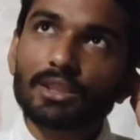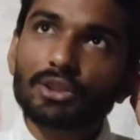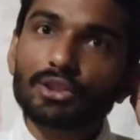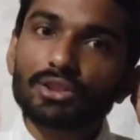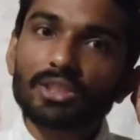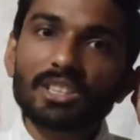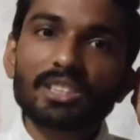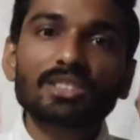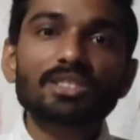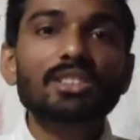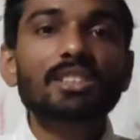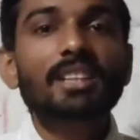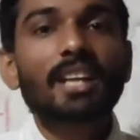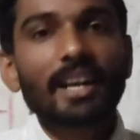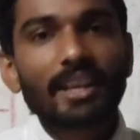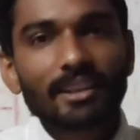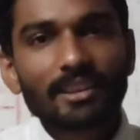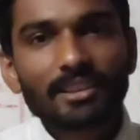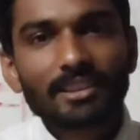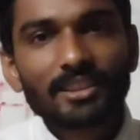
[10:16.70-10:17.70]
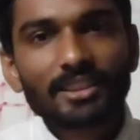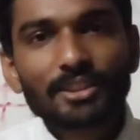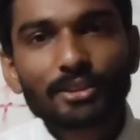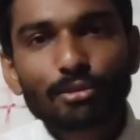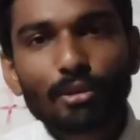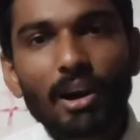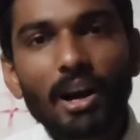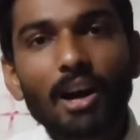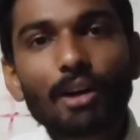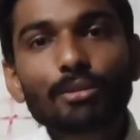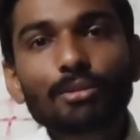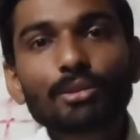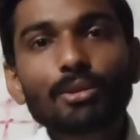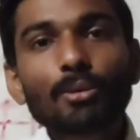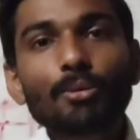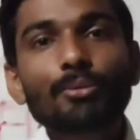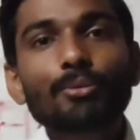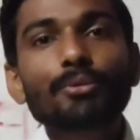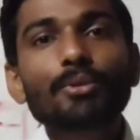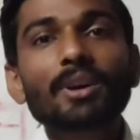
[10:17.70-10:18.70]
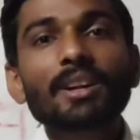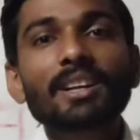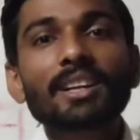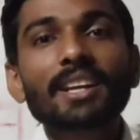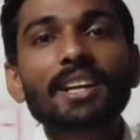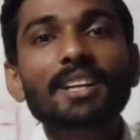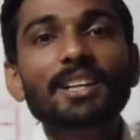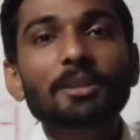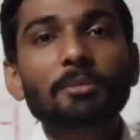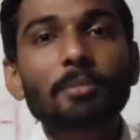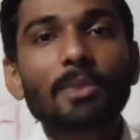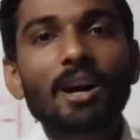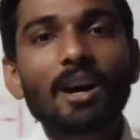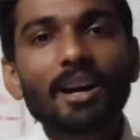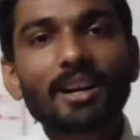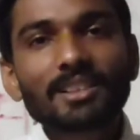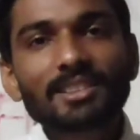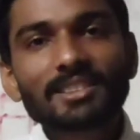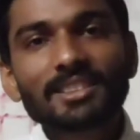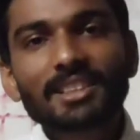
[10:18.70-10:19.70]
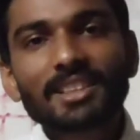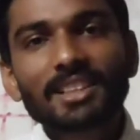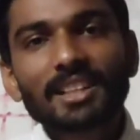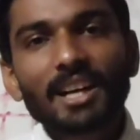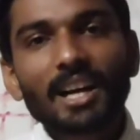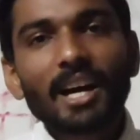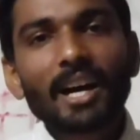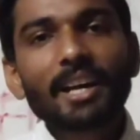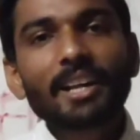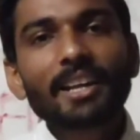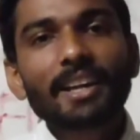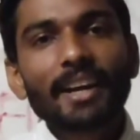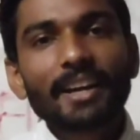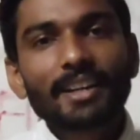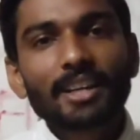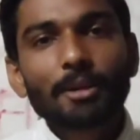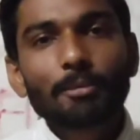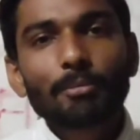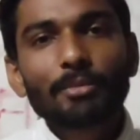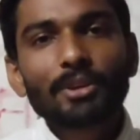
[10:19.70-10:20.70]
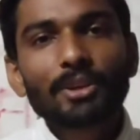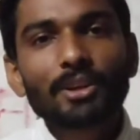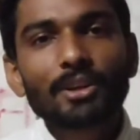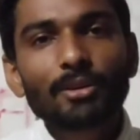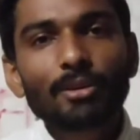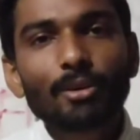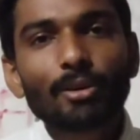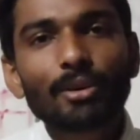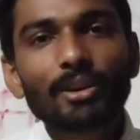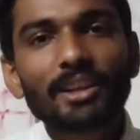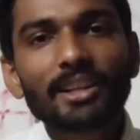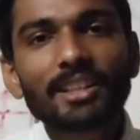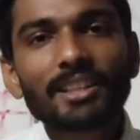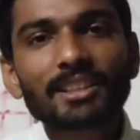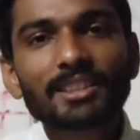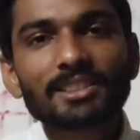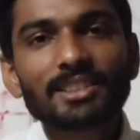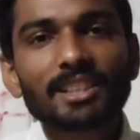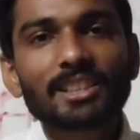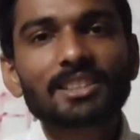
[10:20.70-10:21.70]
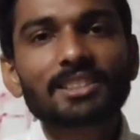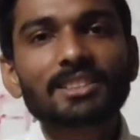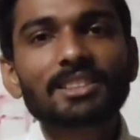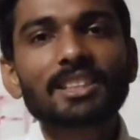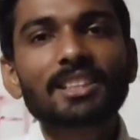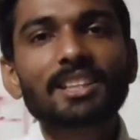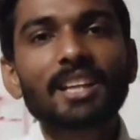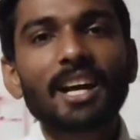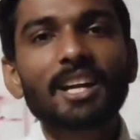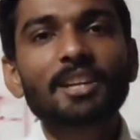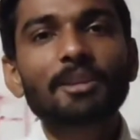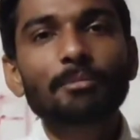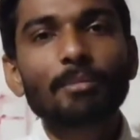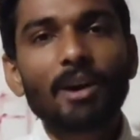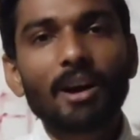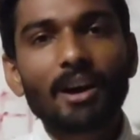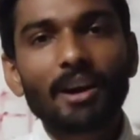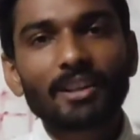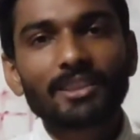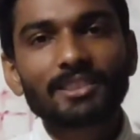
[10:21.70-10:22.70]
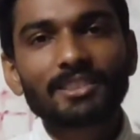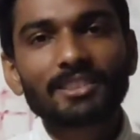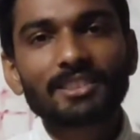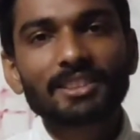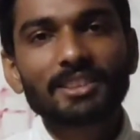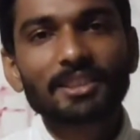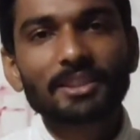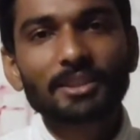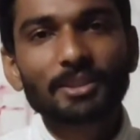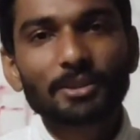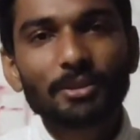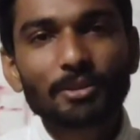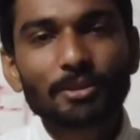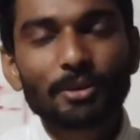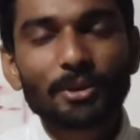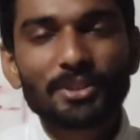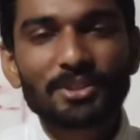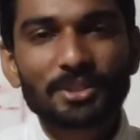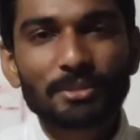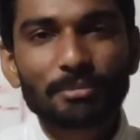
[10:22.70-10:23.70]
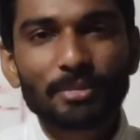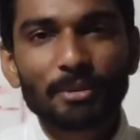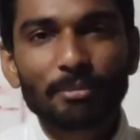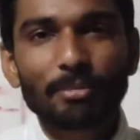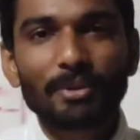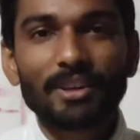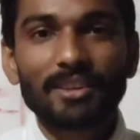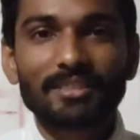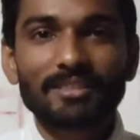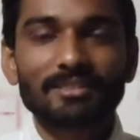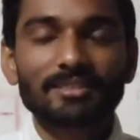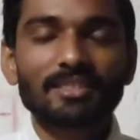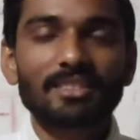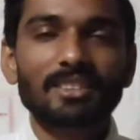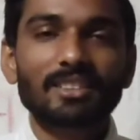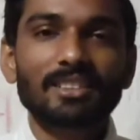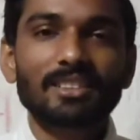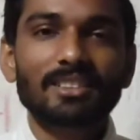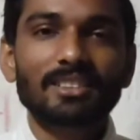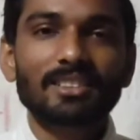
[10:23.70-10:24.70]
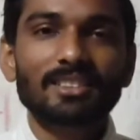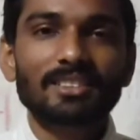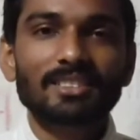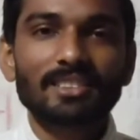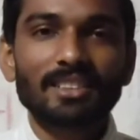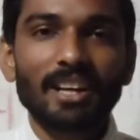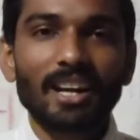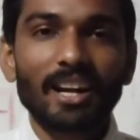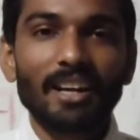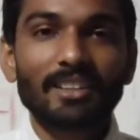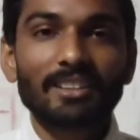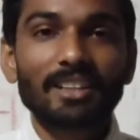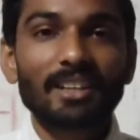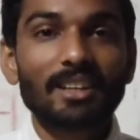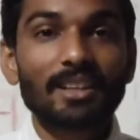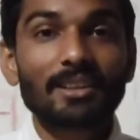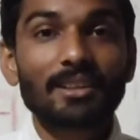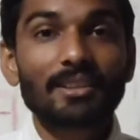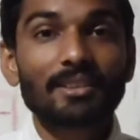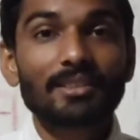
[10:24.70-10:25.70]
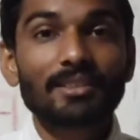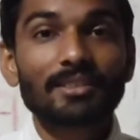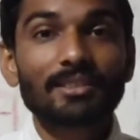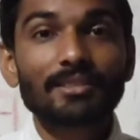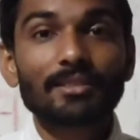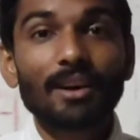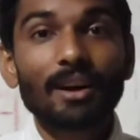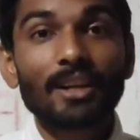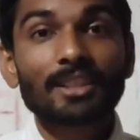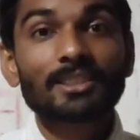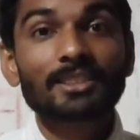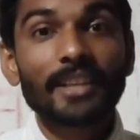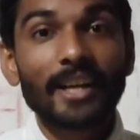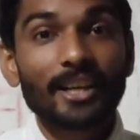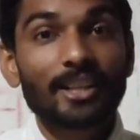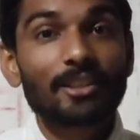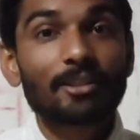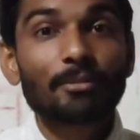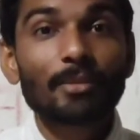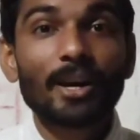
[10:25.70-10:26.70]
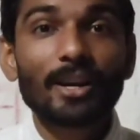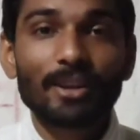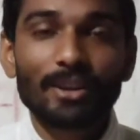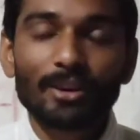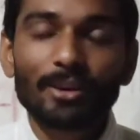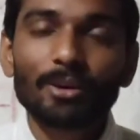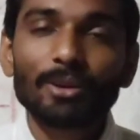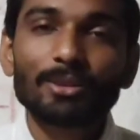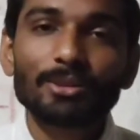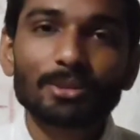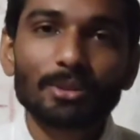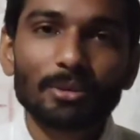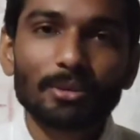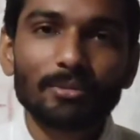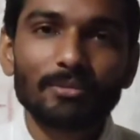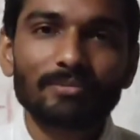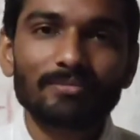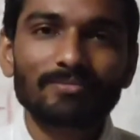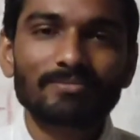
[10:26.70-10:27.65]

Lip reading: 69. So out of 180 marks, I attempted only 69 marks question paper. And there was negative marking also.